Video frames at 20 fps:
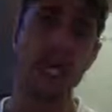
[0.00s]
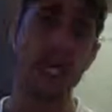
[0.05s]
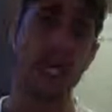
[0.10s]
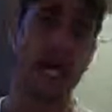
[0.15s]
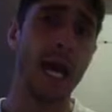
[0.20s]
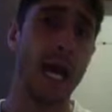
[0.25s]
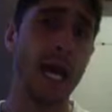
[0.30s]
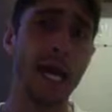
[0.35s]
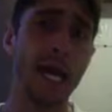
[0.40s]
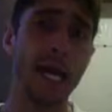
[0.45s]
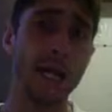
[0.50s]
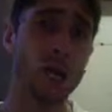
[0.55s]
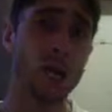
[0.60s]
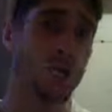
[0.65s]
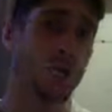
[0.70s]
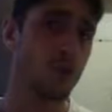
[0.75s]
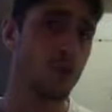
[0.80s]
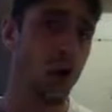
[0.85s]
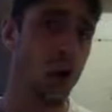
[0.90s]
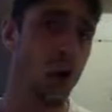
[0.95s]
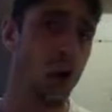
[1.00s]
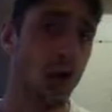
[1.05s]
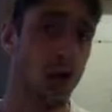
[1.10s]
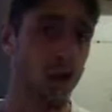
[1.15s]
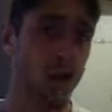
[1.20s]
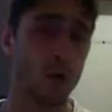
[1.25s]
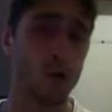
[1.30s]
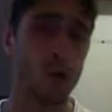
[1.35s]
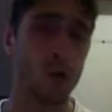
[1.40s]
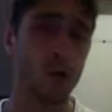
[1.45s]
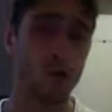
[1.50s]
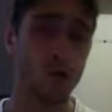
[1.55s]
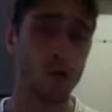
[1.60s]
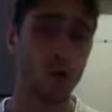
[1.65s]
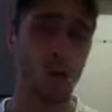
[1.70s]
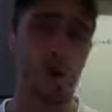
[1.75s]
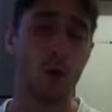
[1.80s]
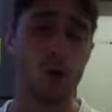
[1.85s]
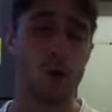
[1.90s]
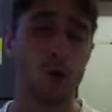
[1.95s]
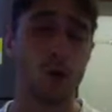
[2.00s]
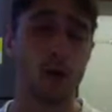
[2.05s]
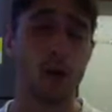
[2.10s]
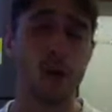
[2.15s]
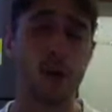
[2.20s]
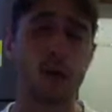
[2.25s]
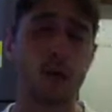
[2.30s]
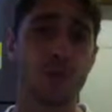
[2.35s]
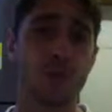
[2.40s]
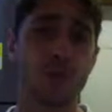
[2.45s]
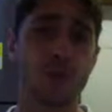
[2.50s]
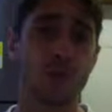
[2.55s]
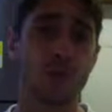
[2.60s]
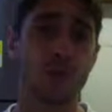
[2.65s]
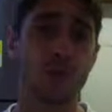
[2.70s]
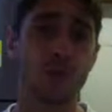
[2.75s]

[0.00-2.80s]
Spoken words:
hey, John, or whoever the customer